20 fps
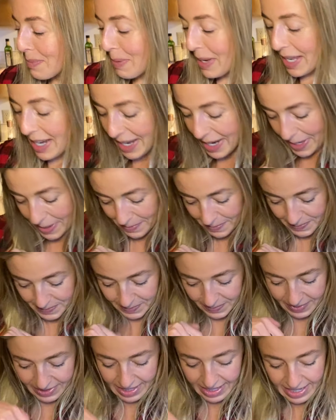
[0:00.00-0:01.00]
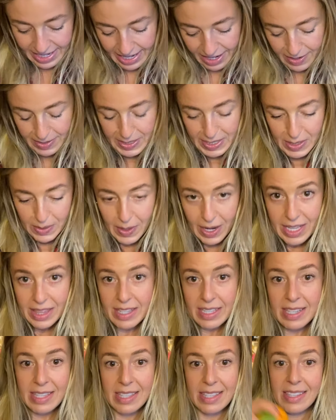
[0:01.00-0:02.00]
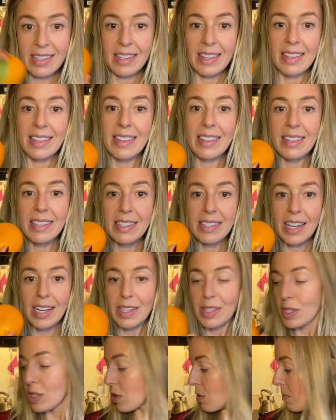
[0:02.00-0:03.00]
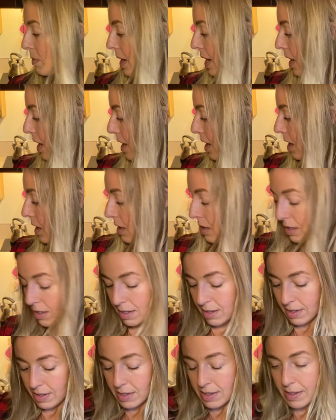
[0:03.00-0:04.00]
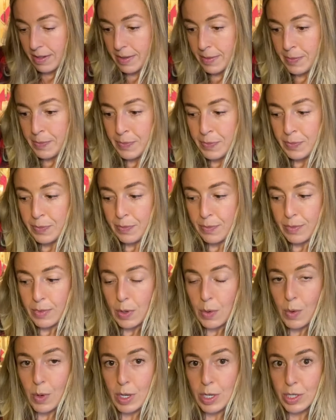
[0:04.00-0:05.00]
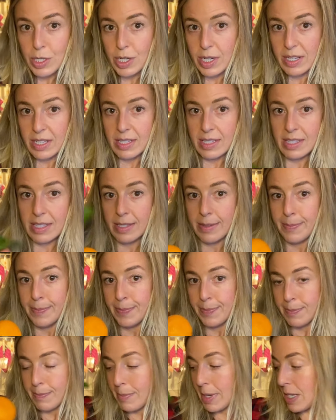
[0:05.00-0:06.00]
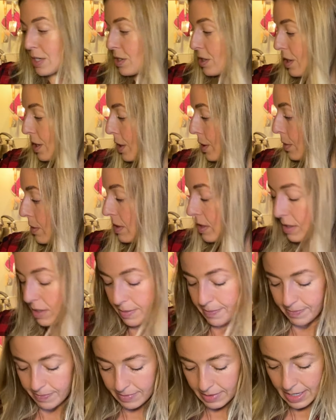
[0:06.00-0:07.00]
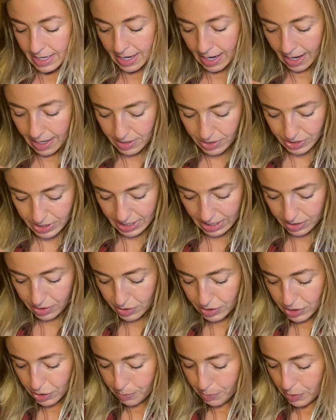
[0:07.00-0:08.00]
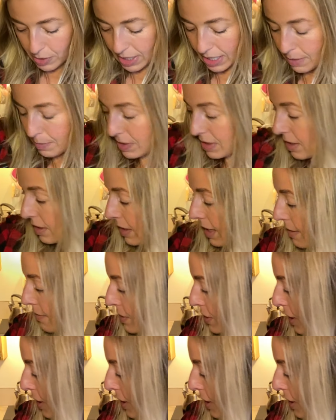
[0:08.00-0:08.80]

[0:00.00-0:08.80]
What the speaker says: but I also got the Satsuma oranges, a bunch of those. I just think they're so pretty with the leaves